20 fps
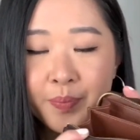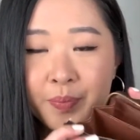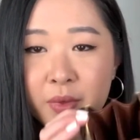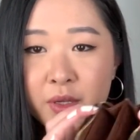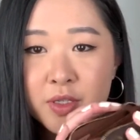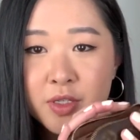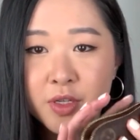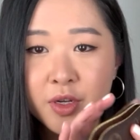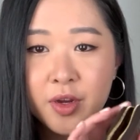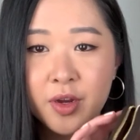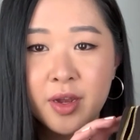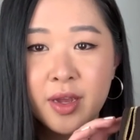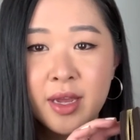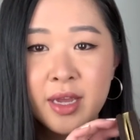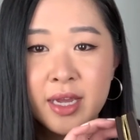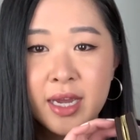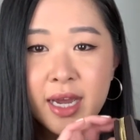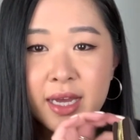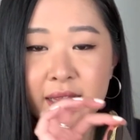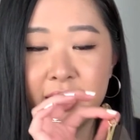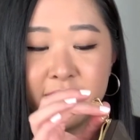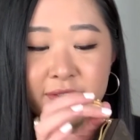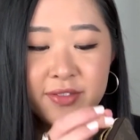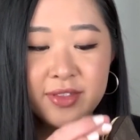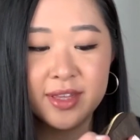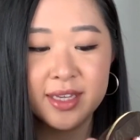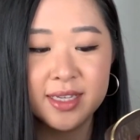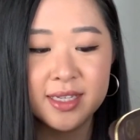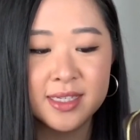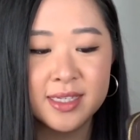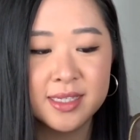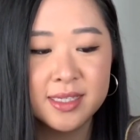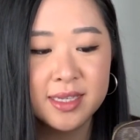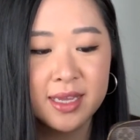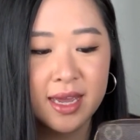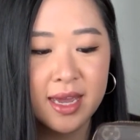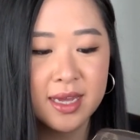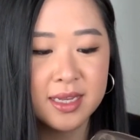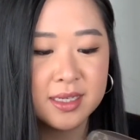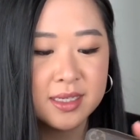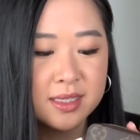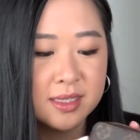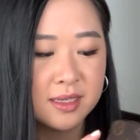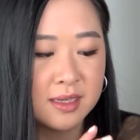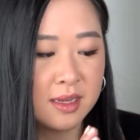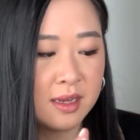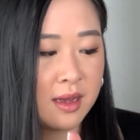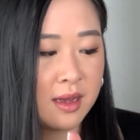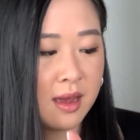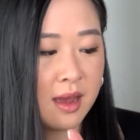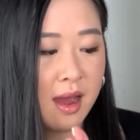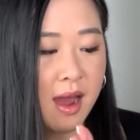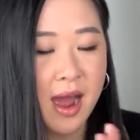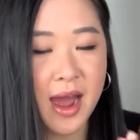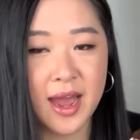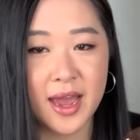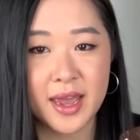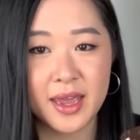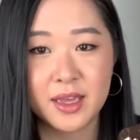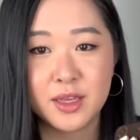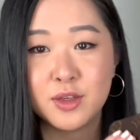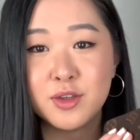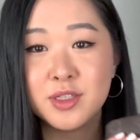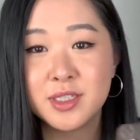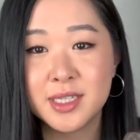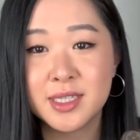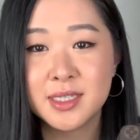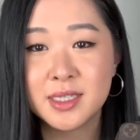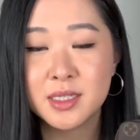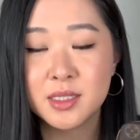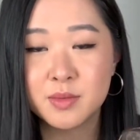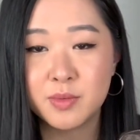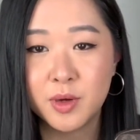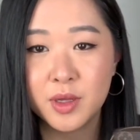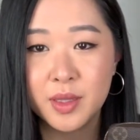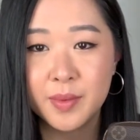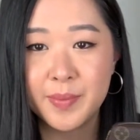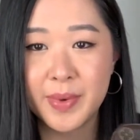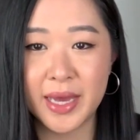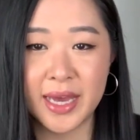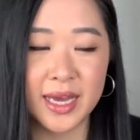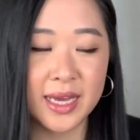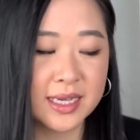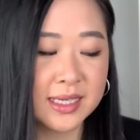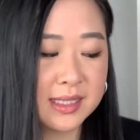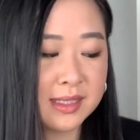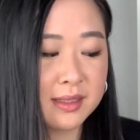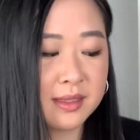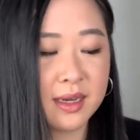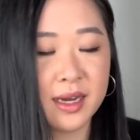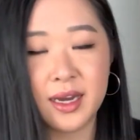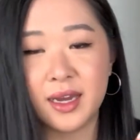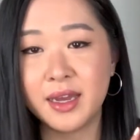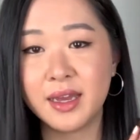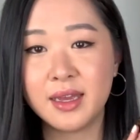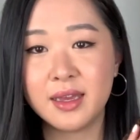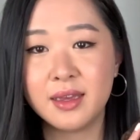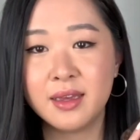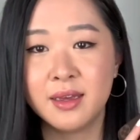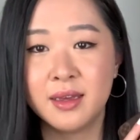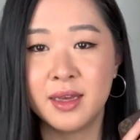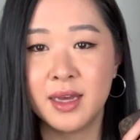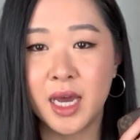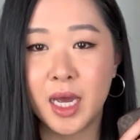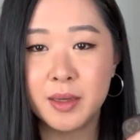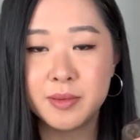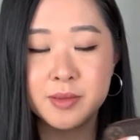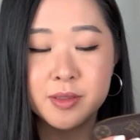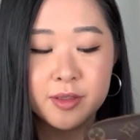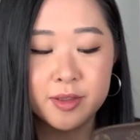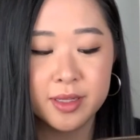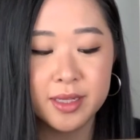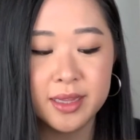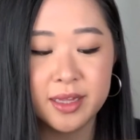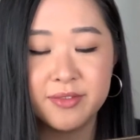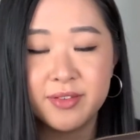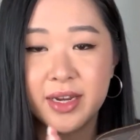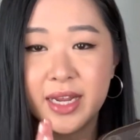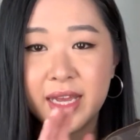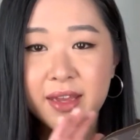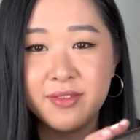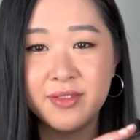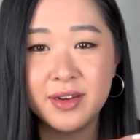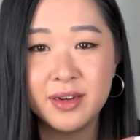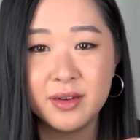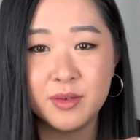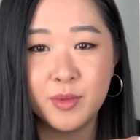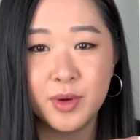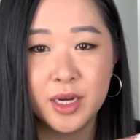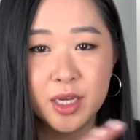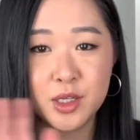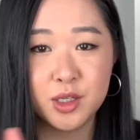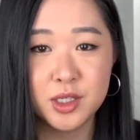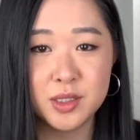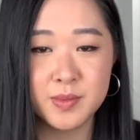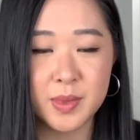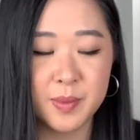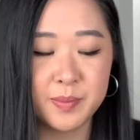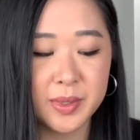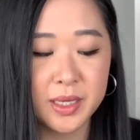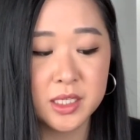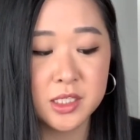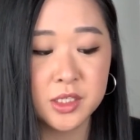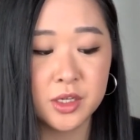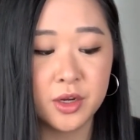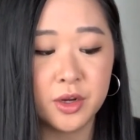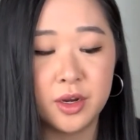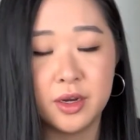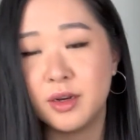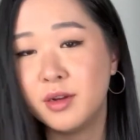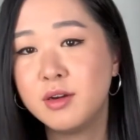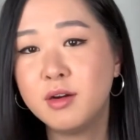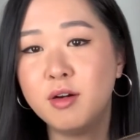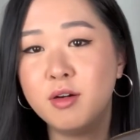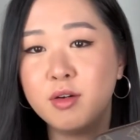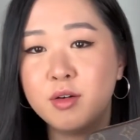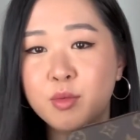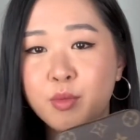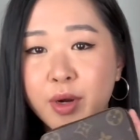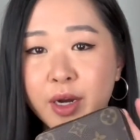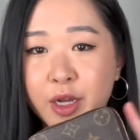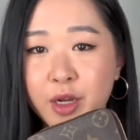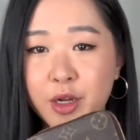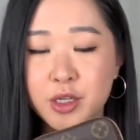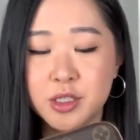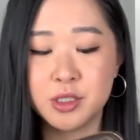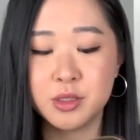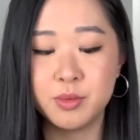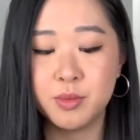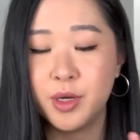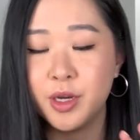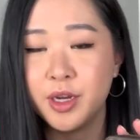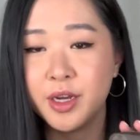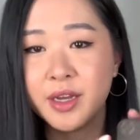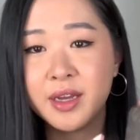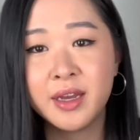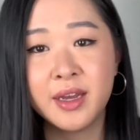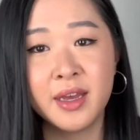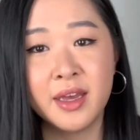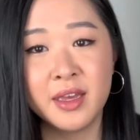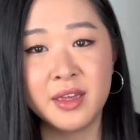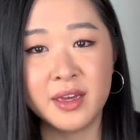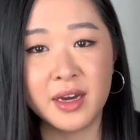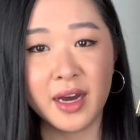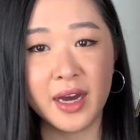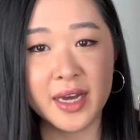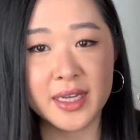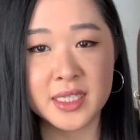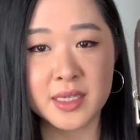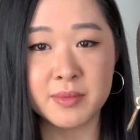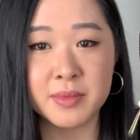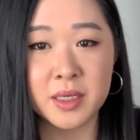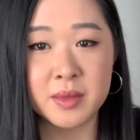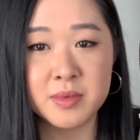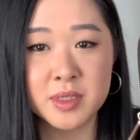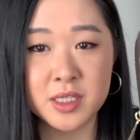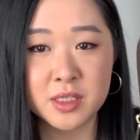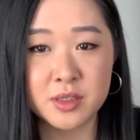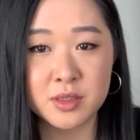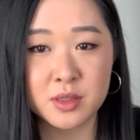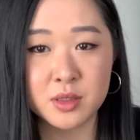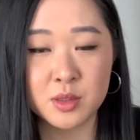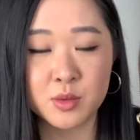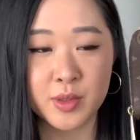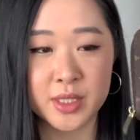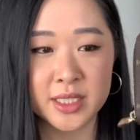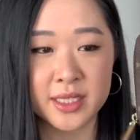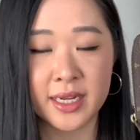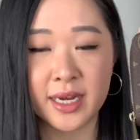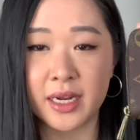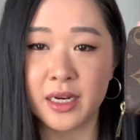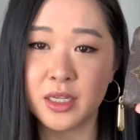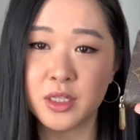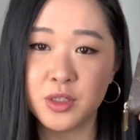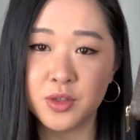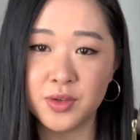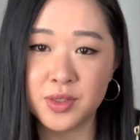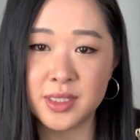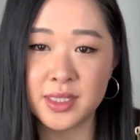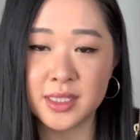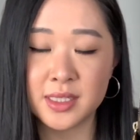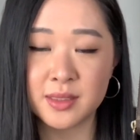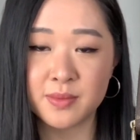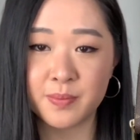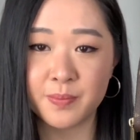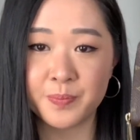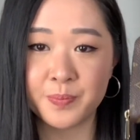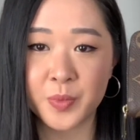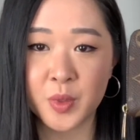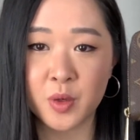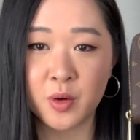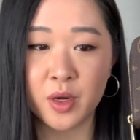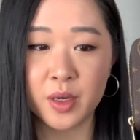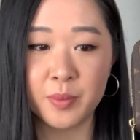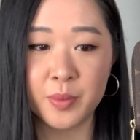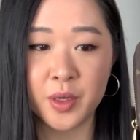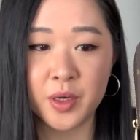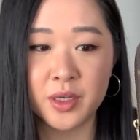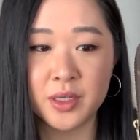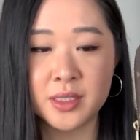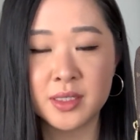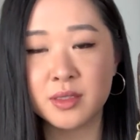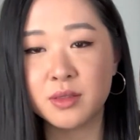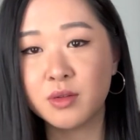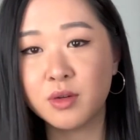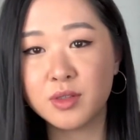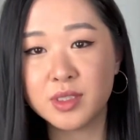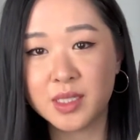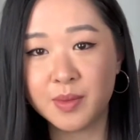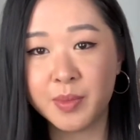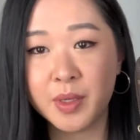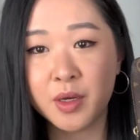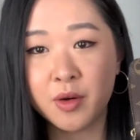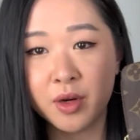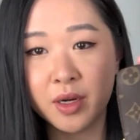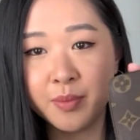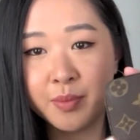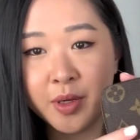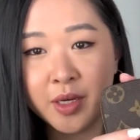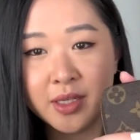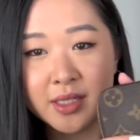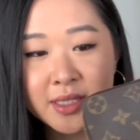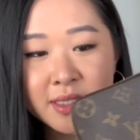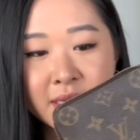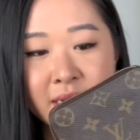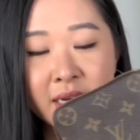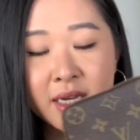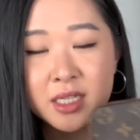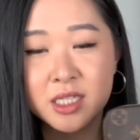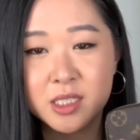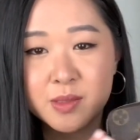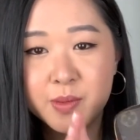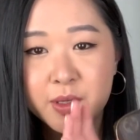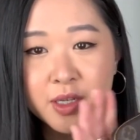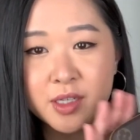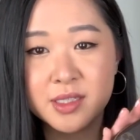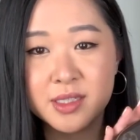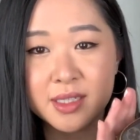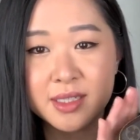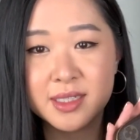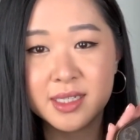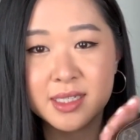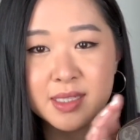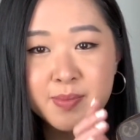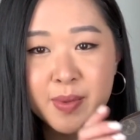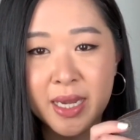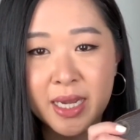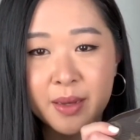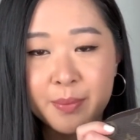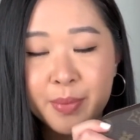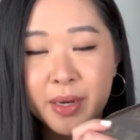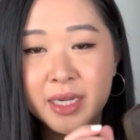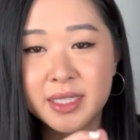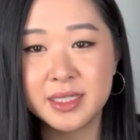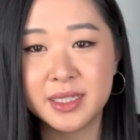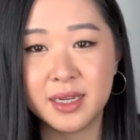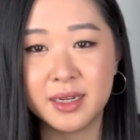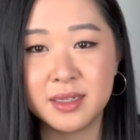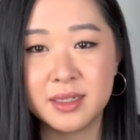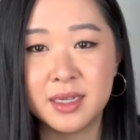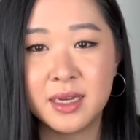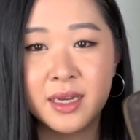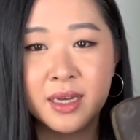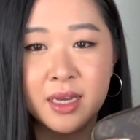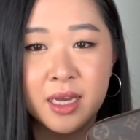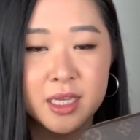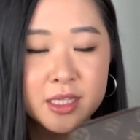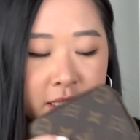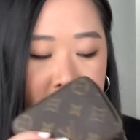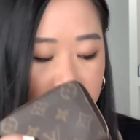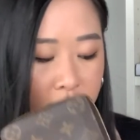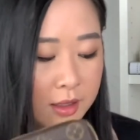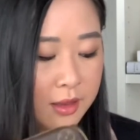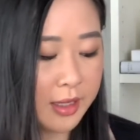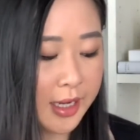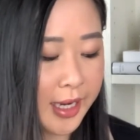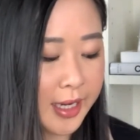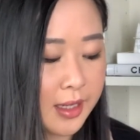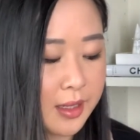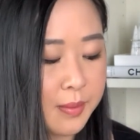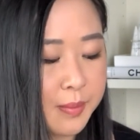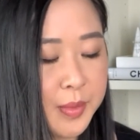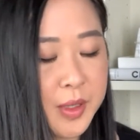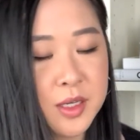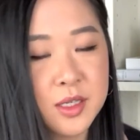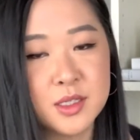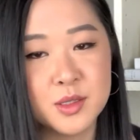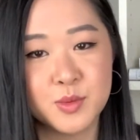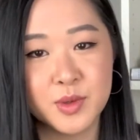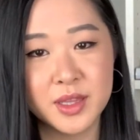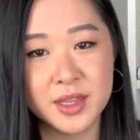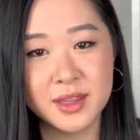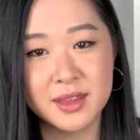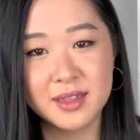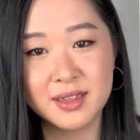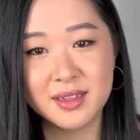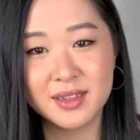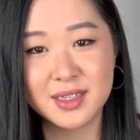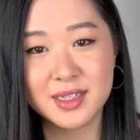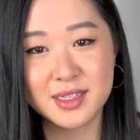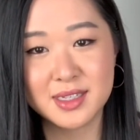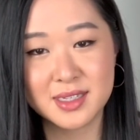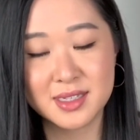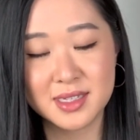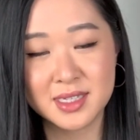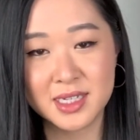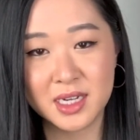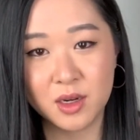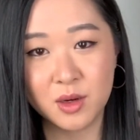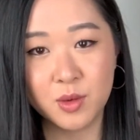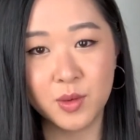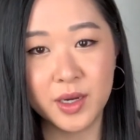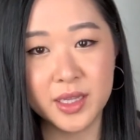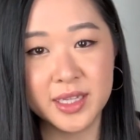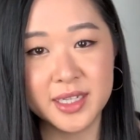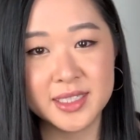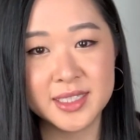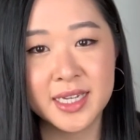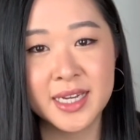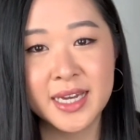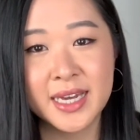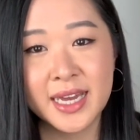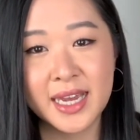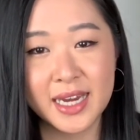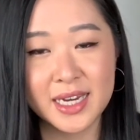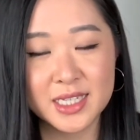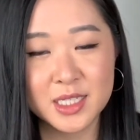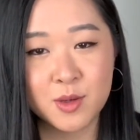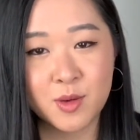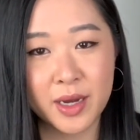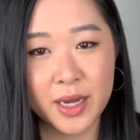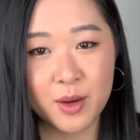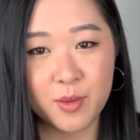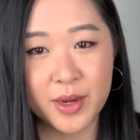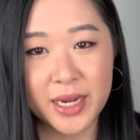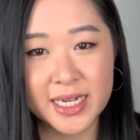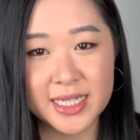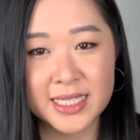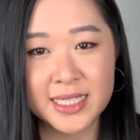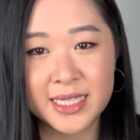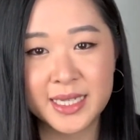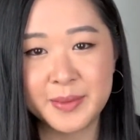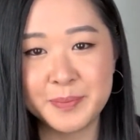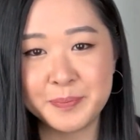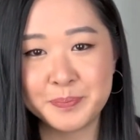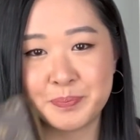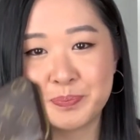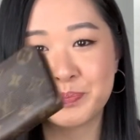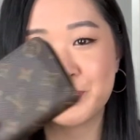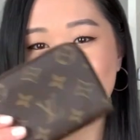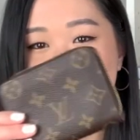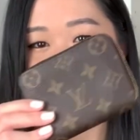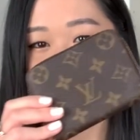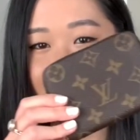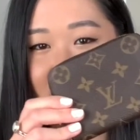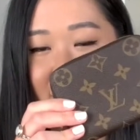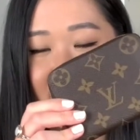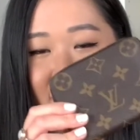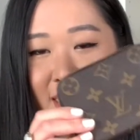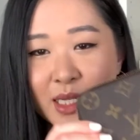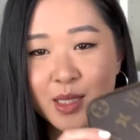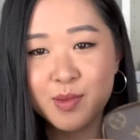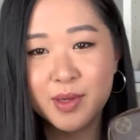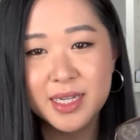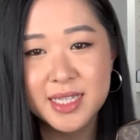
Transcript: So I love this, and I use this in smaller bags. I absolutely love it. Even when I use my big tote or when I go to work, I sometimes just switch it out and use this coin purse or Zippy coin purse, just because it does pack a punch and it's a lot lighter. Because with the Sarah wallet, it is quite weighty. This one